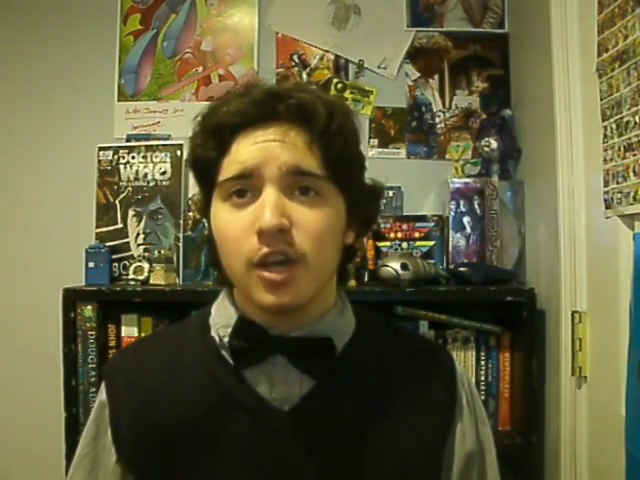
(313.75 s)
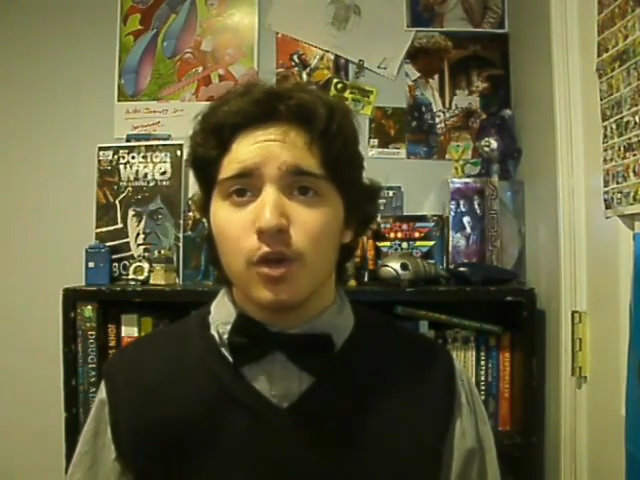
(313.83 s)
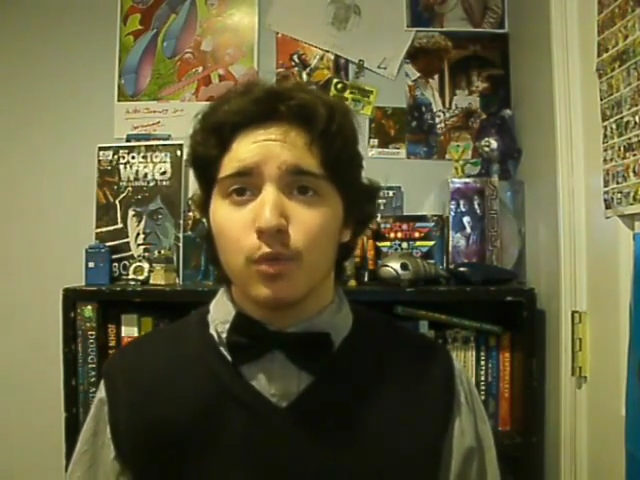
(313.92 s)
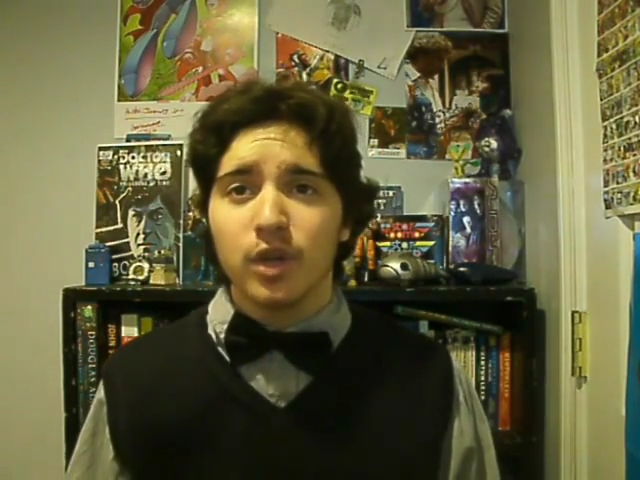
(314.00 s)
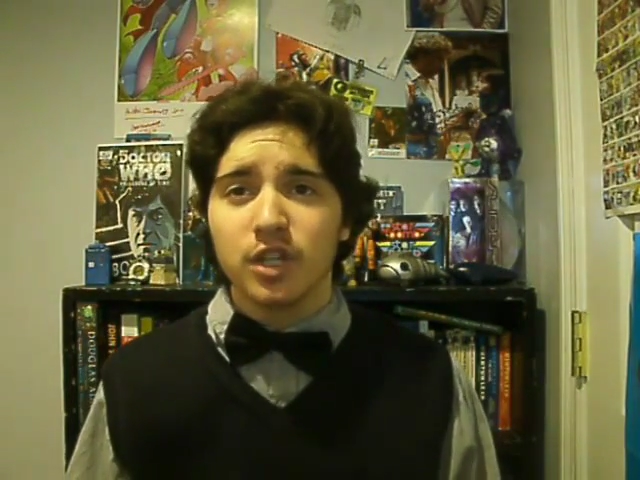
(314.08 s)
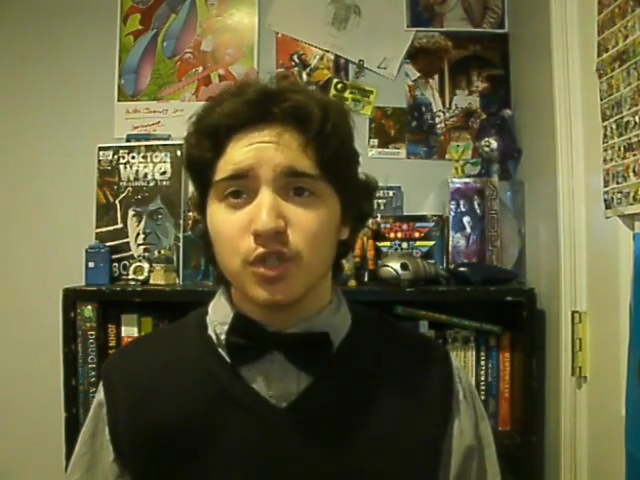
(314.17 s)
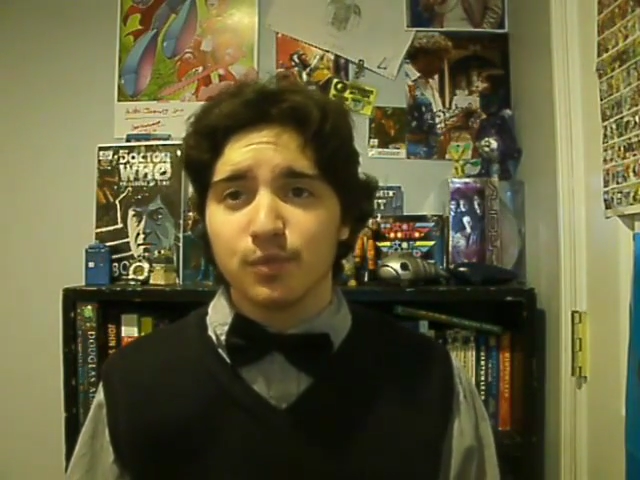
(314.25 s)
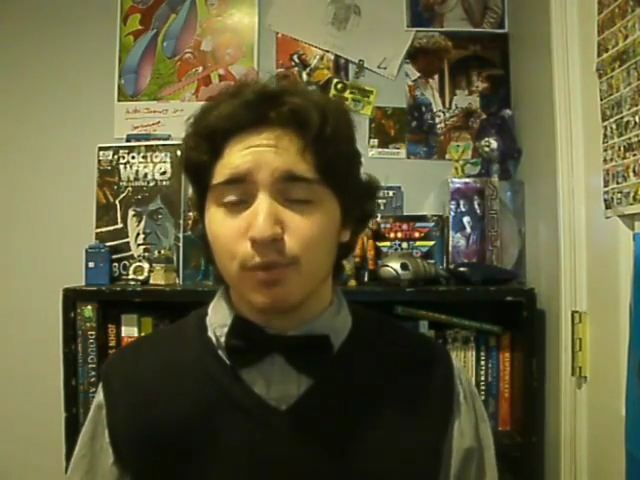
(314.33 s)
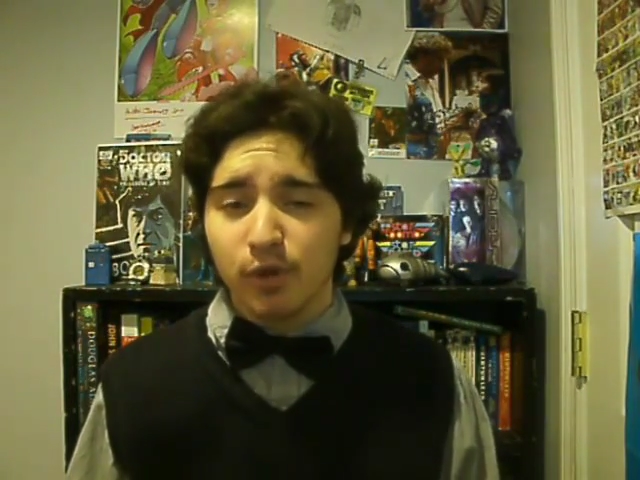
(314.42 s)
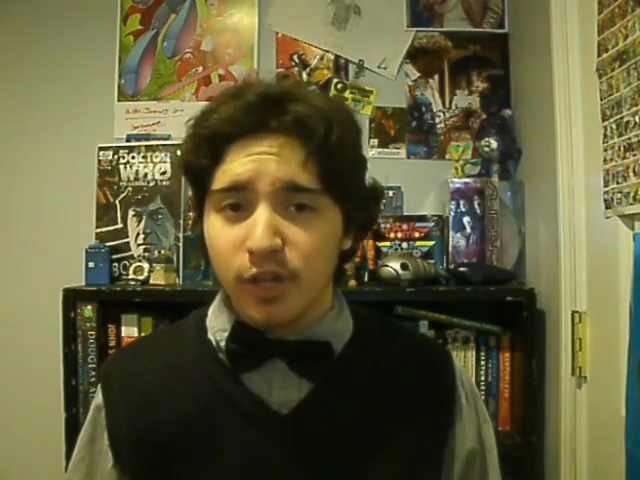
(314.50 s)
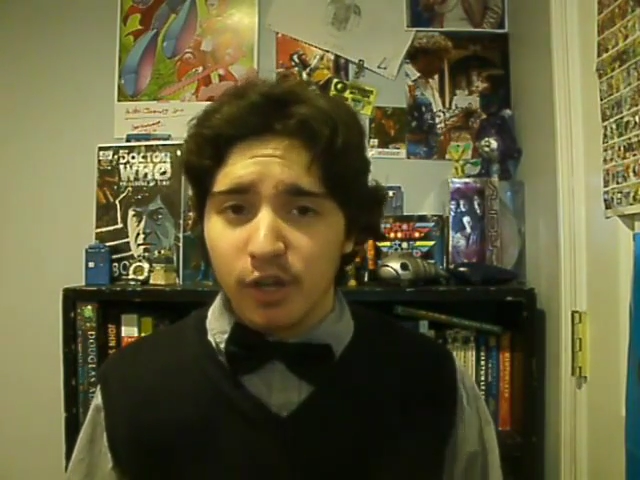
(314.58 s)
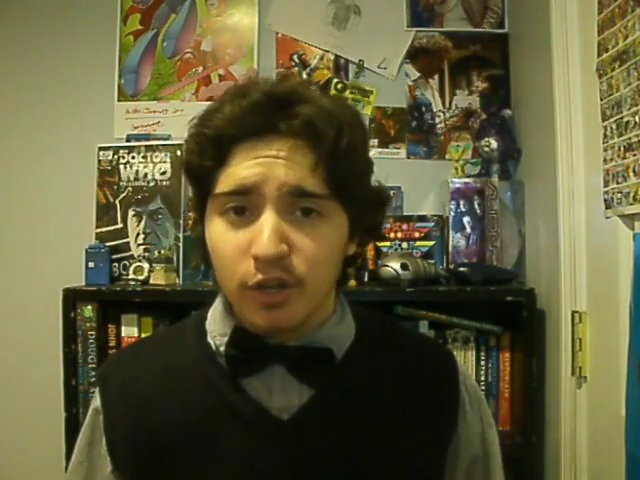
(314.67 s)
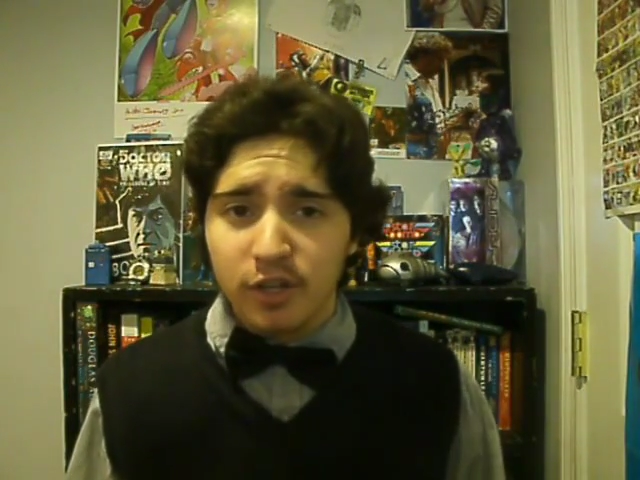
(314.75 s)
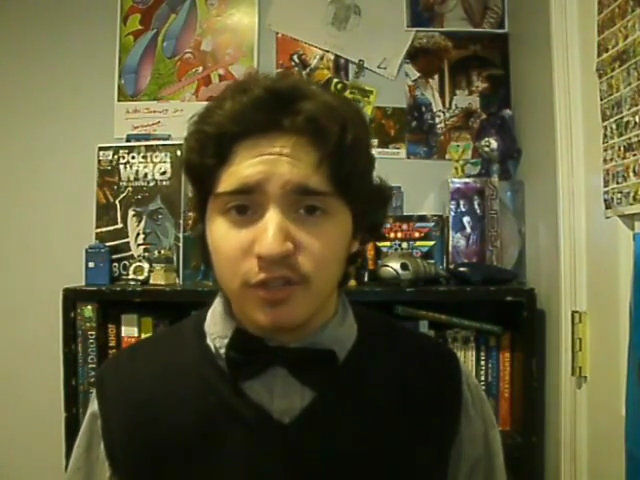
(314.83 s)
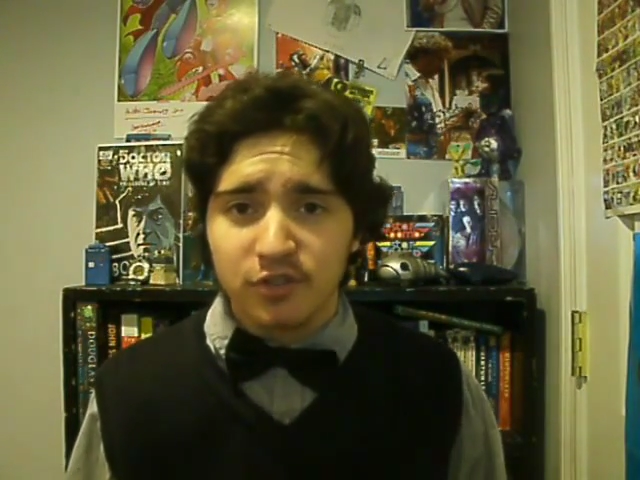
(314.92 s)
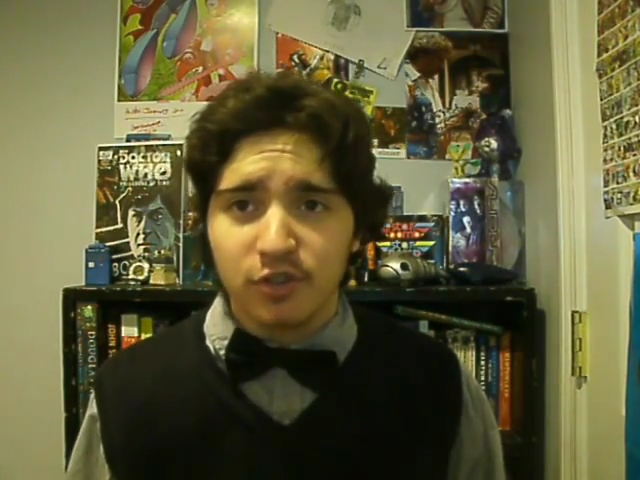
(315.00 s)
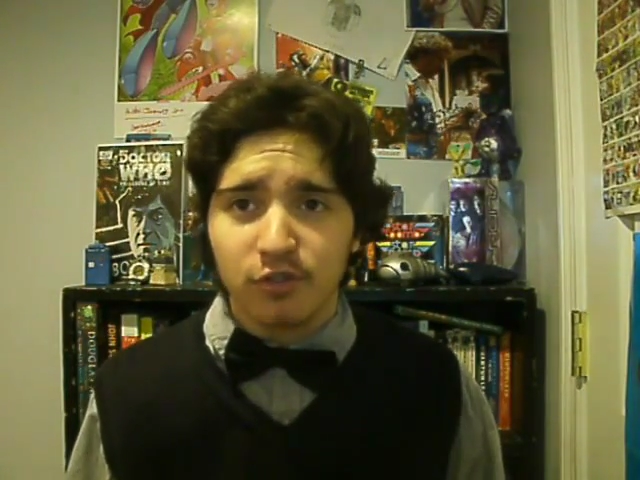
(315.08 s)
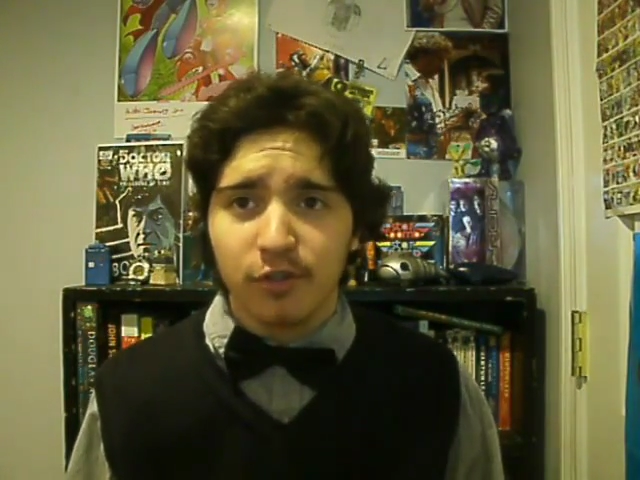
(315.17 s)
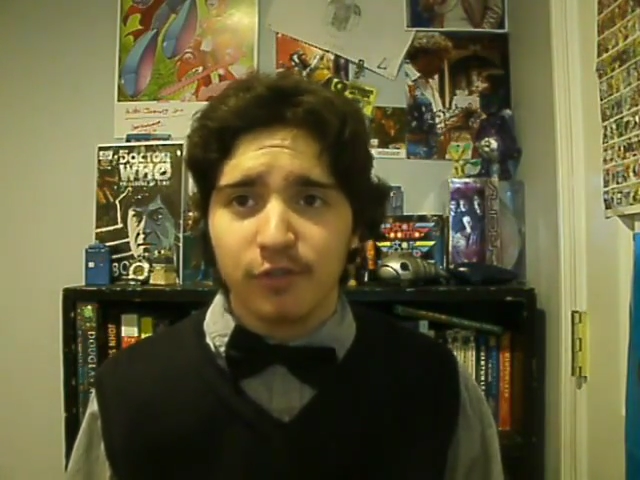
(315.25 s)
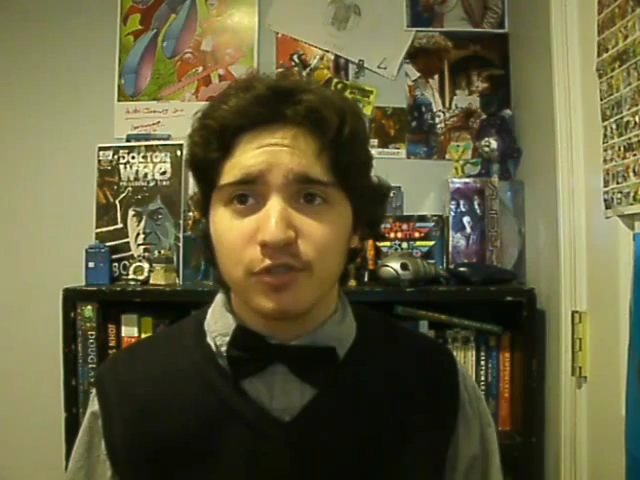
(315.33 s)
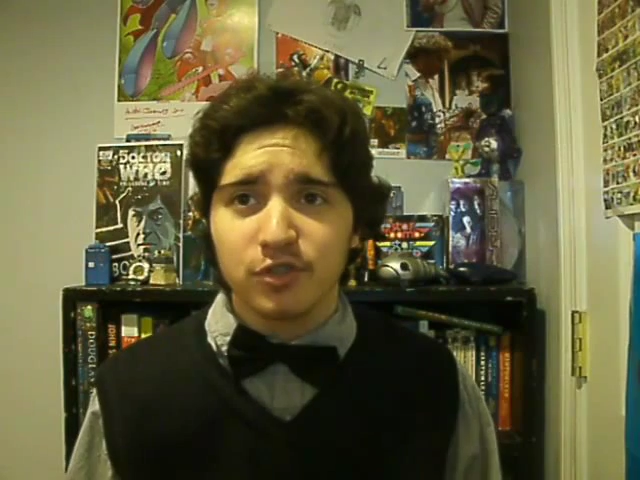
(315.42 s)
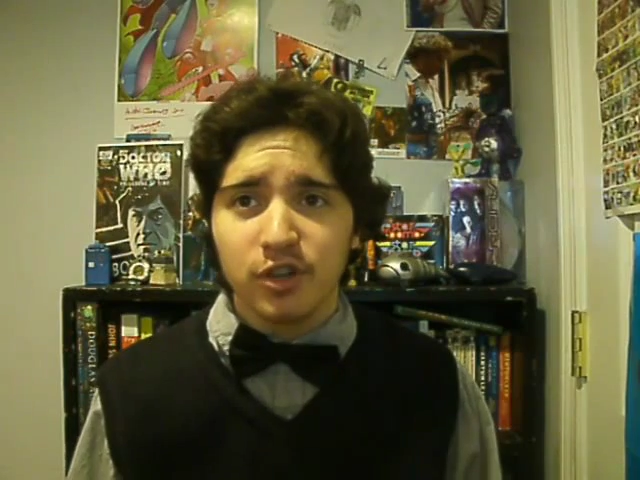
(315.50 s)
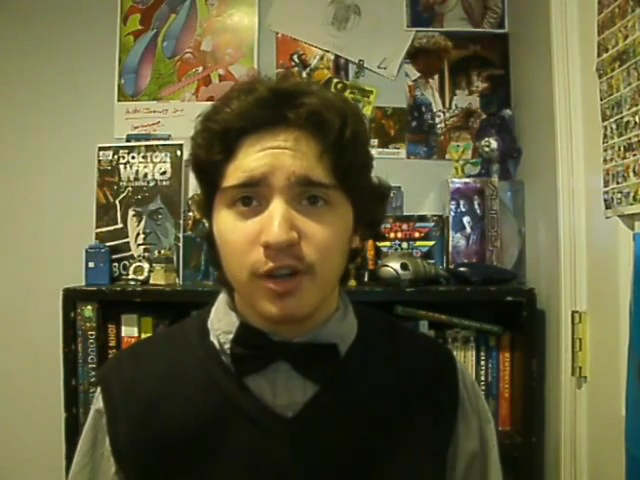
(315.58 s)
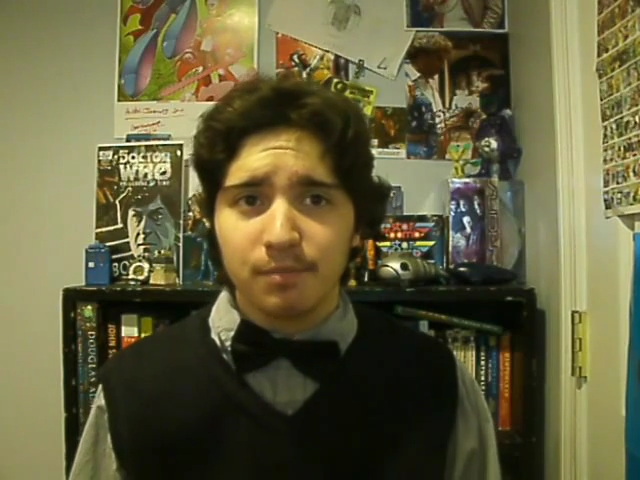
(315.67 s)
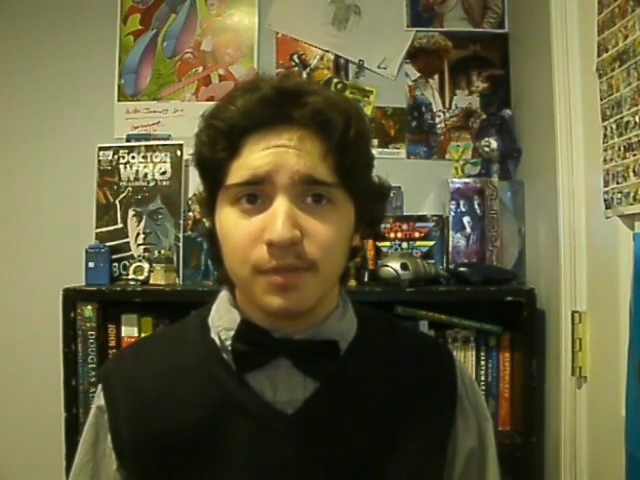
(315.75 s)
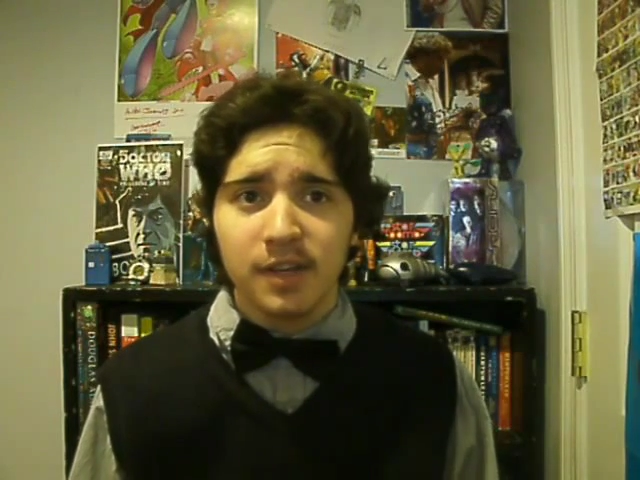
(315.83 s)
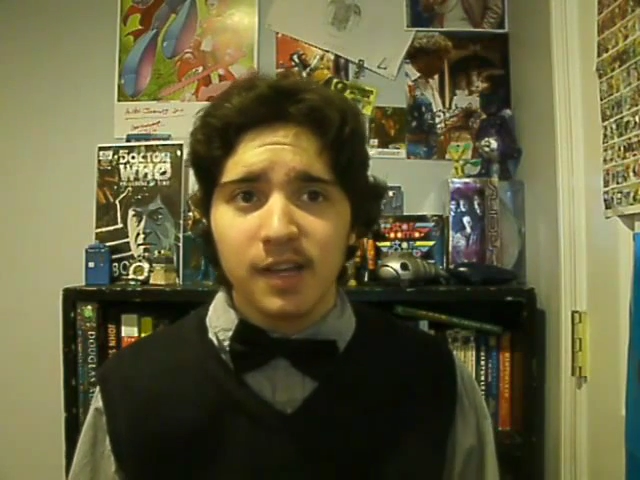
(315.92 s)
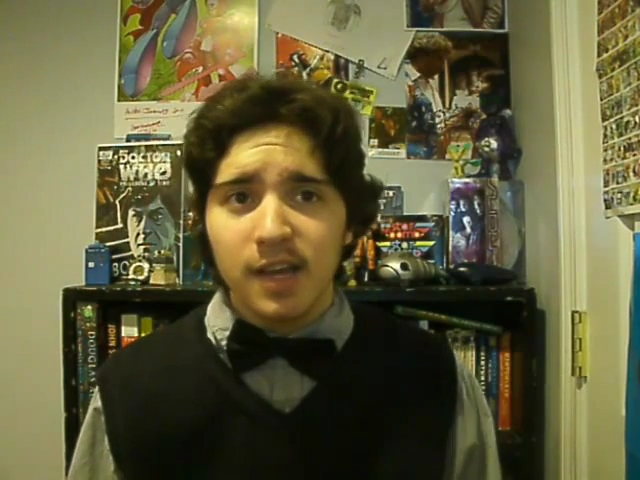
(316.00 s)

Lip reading: which is pretty good considering the script.